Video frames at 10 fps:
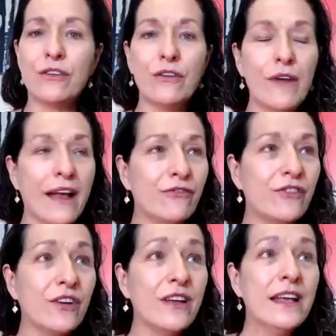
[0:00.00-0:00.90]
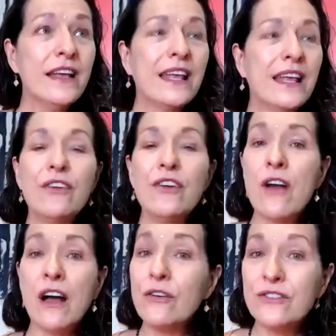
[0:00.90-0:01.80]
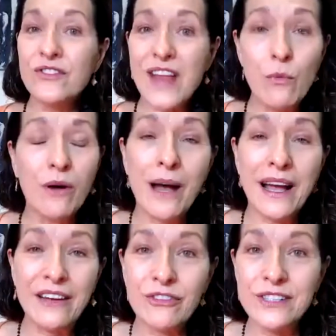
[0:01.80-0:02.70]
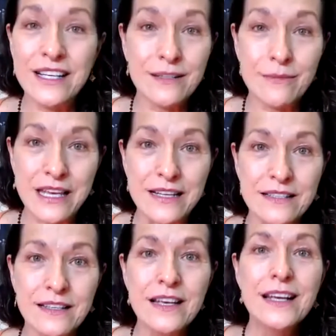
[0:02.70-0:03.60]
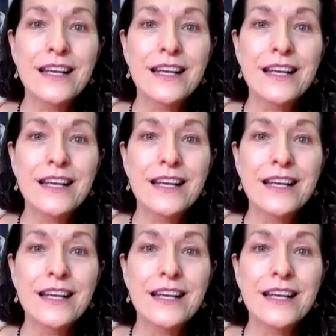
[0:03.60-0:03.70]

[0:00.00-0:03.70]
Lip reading: You don't have to even understand what mindfulness means.